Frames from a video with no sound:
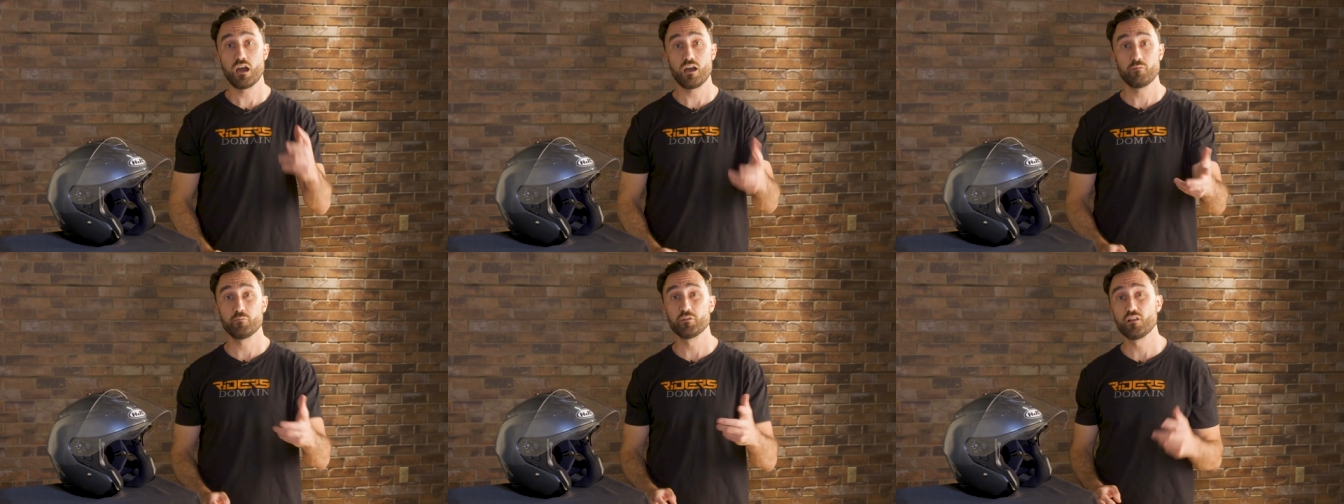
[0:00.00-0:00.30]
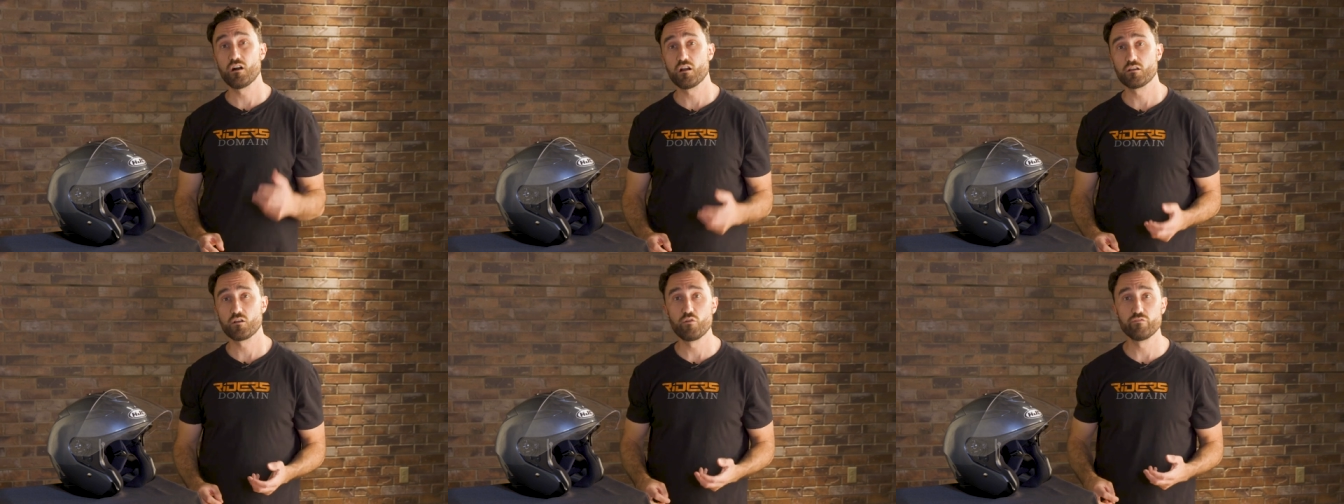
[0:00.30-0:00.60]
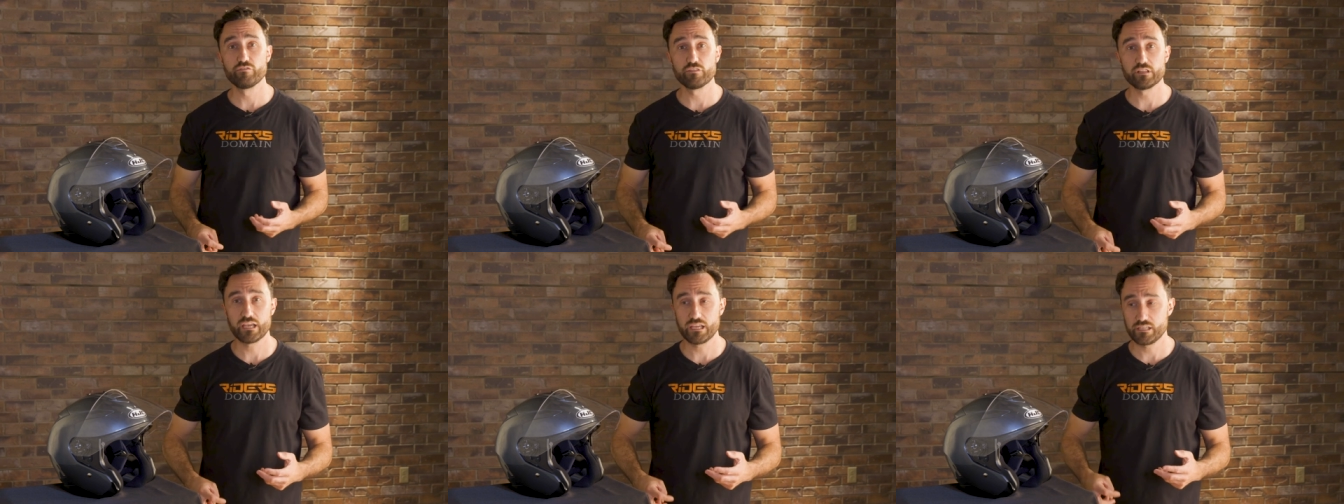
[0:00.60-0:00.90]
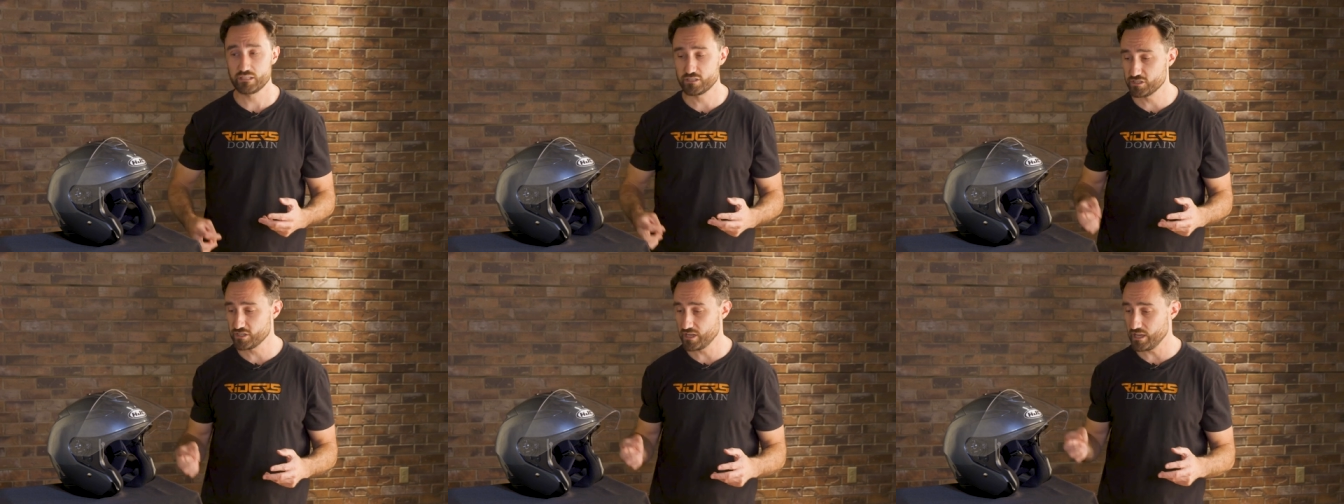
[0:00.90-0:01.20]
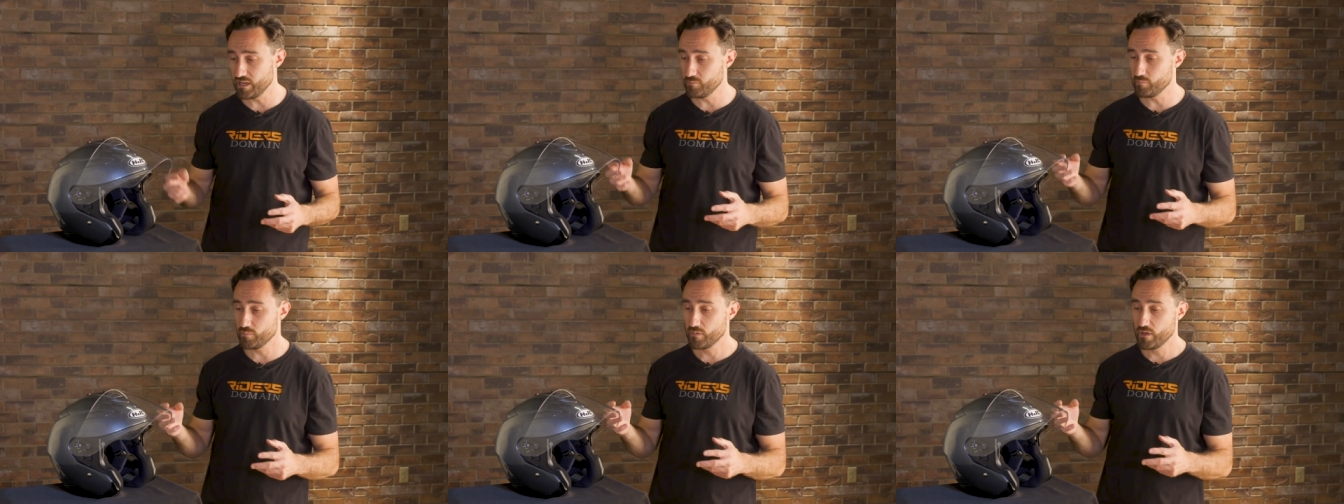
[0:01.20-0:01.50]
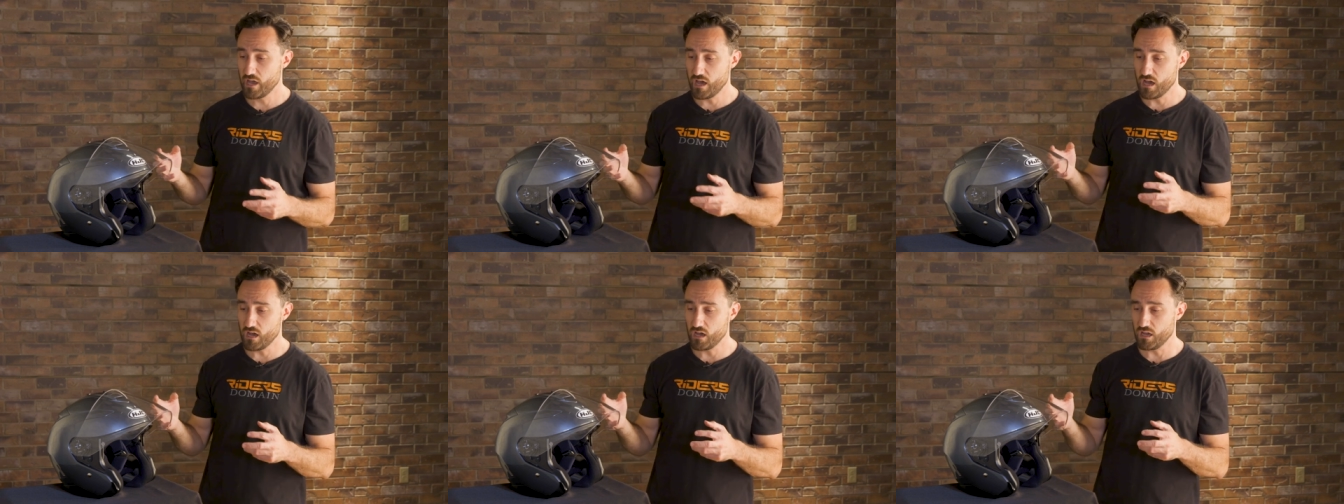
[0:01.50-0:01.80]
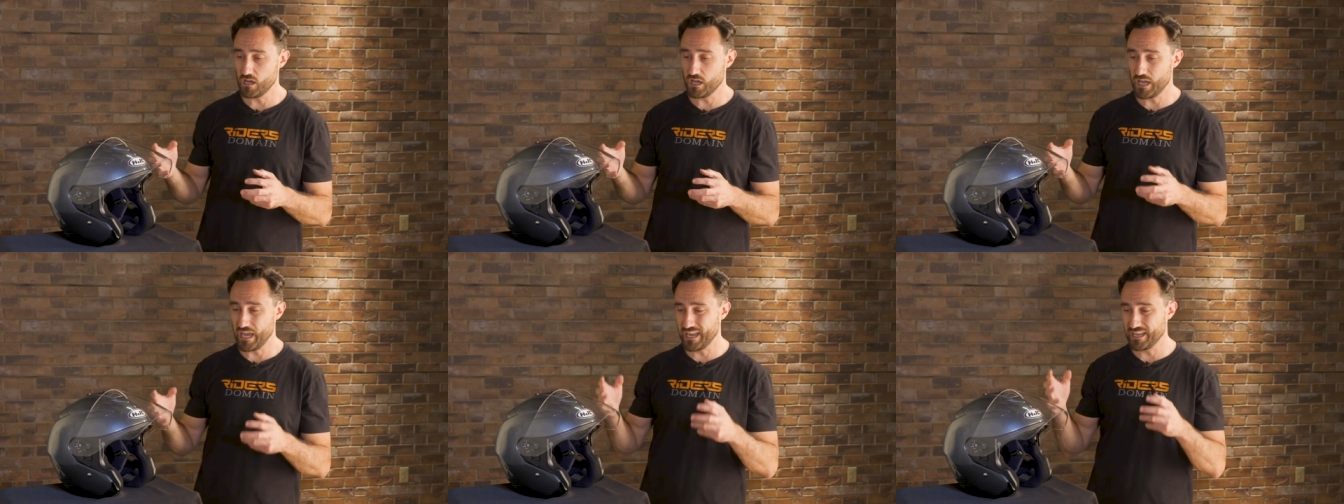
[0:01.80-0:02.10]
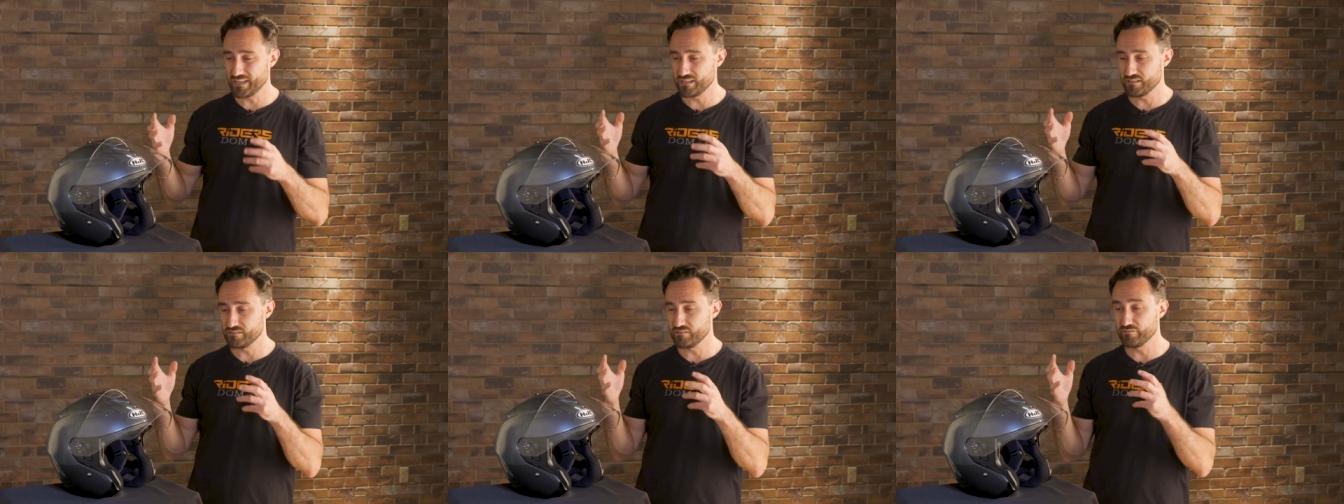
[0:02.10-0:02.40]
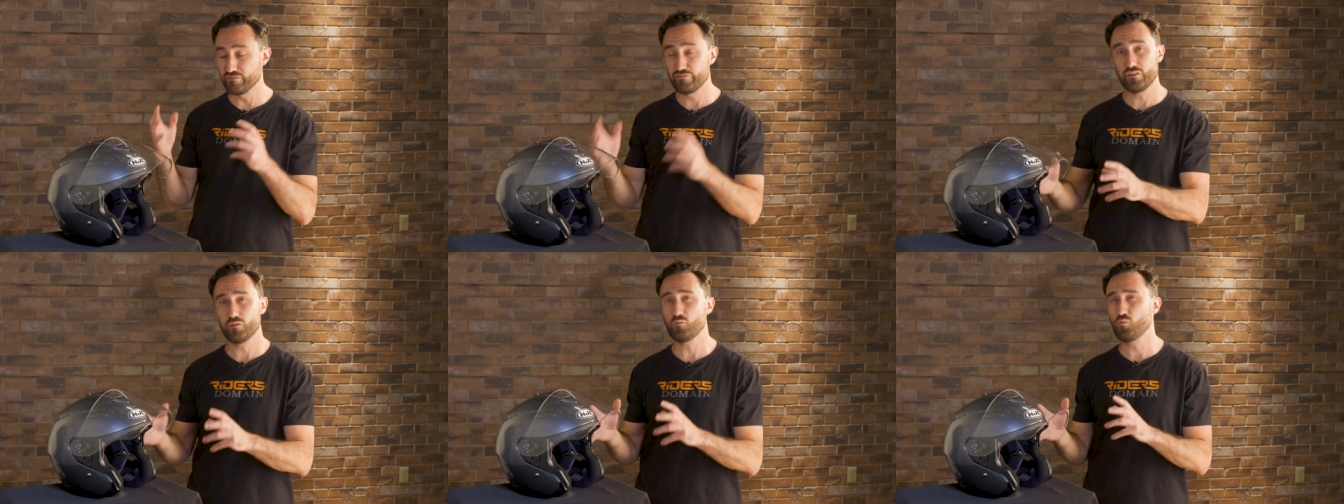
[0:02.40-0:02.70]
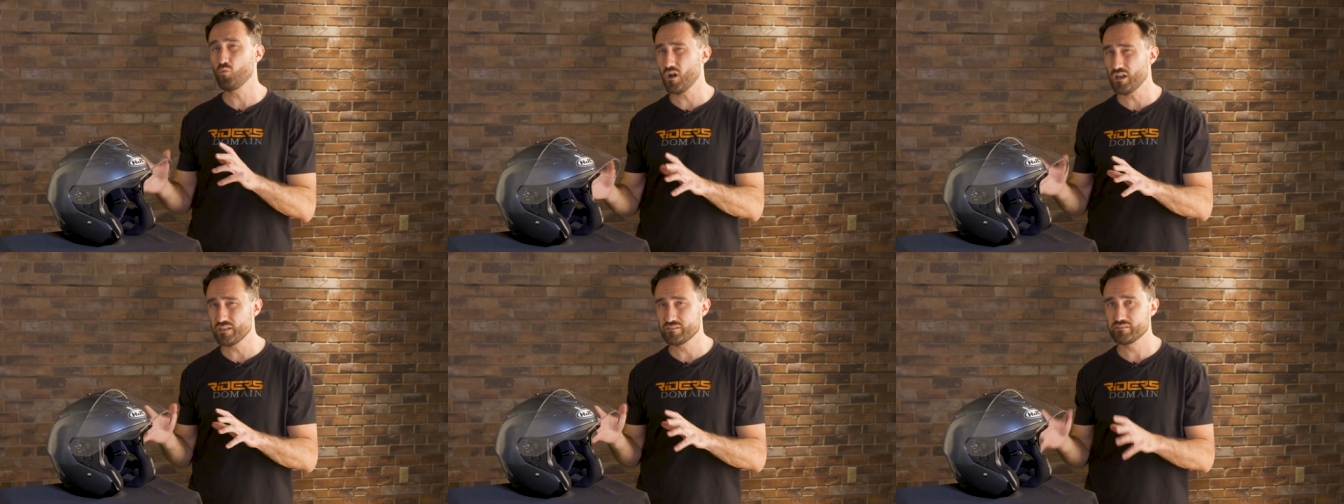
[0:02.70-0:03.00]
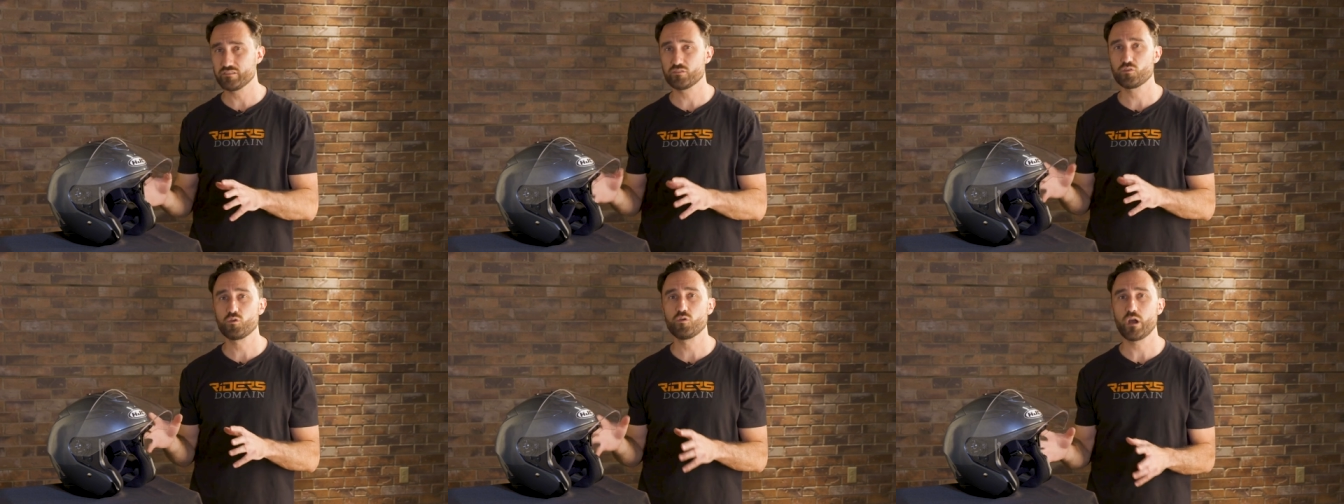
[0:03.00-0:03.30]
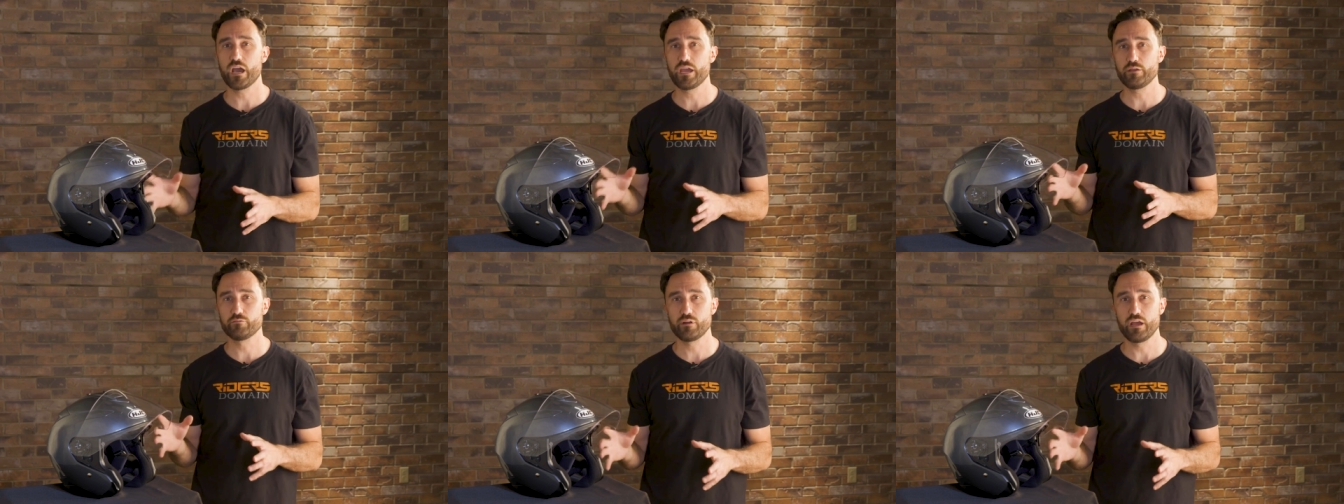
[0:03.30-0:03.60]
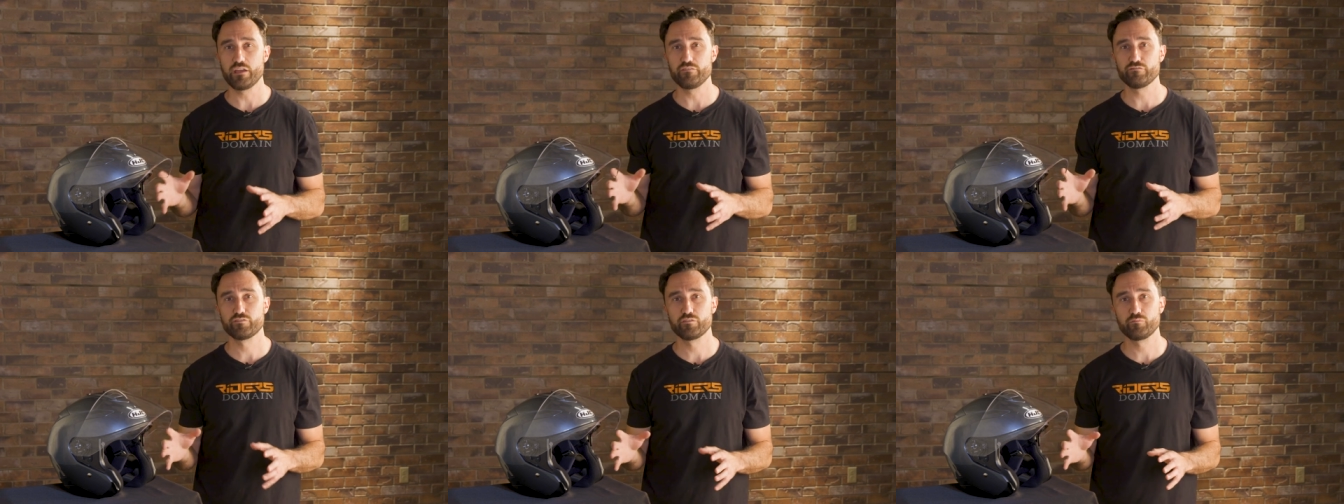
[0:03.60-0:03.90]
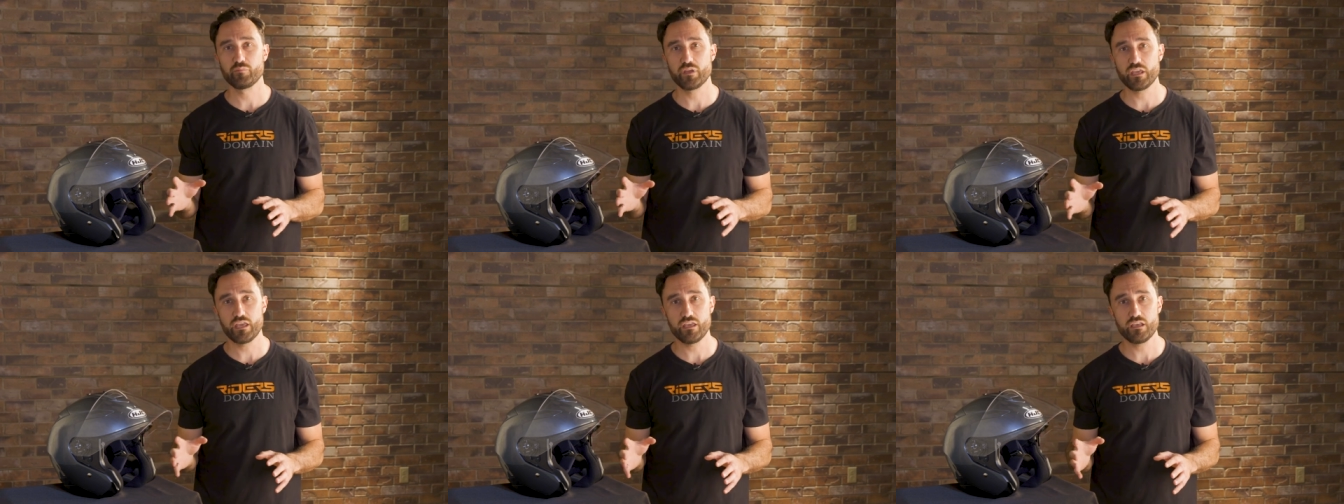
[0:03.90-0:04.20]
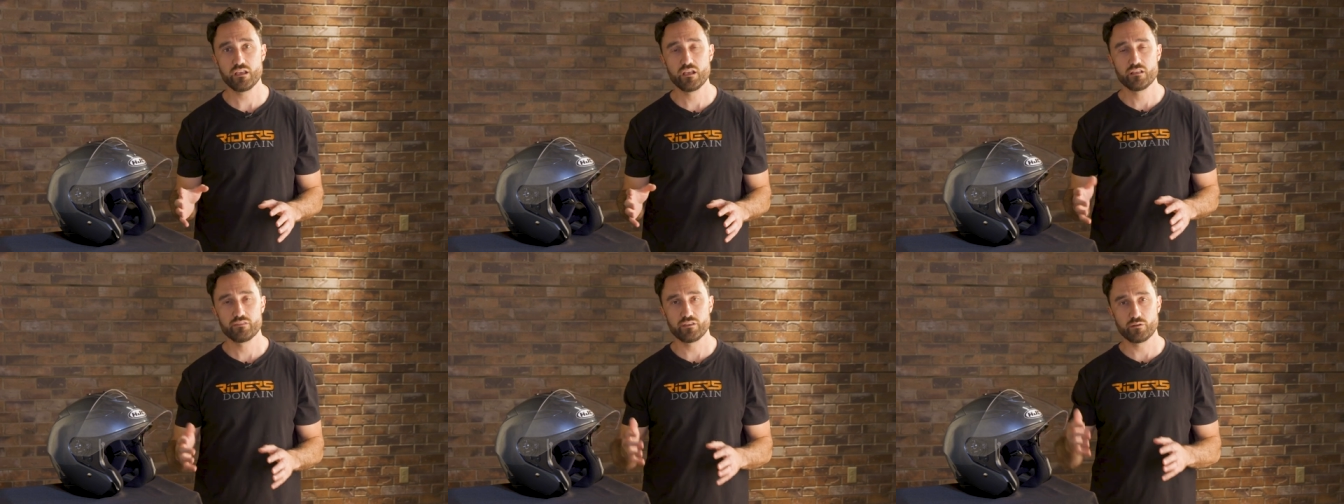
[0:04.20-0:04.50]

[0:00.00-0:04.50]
I'm a long oval head shape, uh, and the fit wasn't quite right for me.